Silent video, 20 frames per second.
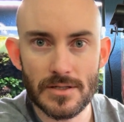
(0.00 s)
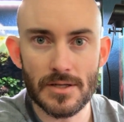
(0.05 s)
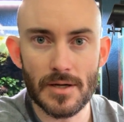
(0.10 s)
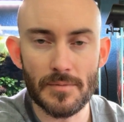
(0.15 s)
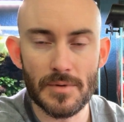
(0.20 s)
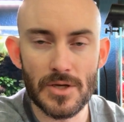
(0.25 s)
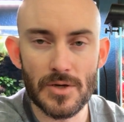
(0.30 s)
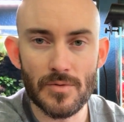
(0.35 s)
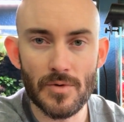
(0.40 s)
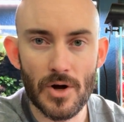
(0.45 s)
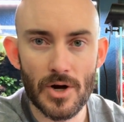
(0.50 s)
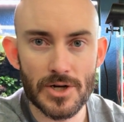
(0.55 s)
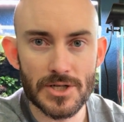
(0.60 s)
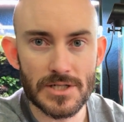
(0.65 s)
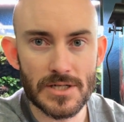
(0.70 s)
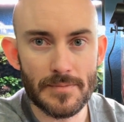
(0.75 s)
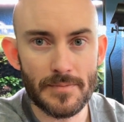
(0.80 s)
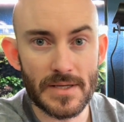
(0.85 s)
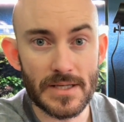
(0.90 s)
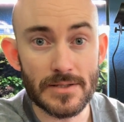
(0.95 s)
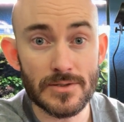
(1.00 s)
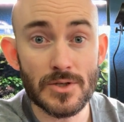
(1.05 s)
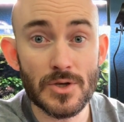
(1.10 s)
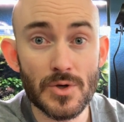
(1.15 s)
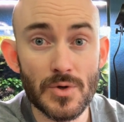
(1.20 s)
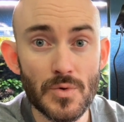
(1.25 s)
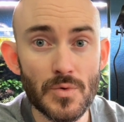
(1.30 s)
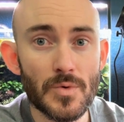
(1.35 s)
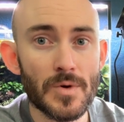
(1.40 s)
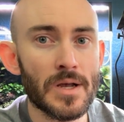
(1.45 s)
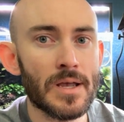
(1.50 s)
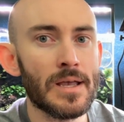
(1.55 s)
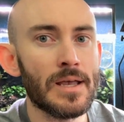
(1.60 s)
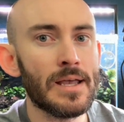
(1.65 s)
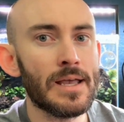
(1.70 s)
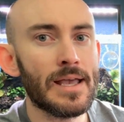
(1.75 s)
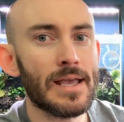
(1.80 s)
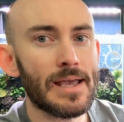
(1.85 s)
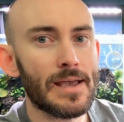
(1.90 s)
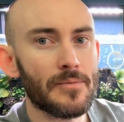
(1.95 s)
WRGB2,
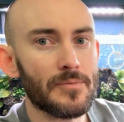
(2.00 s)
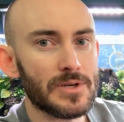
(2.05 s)
and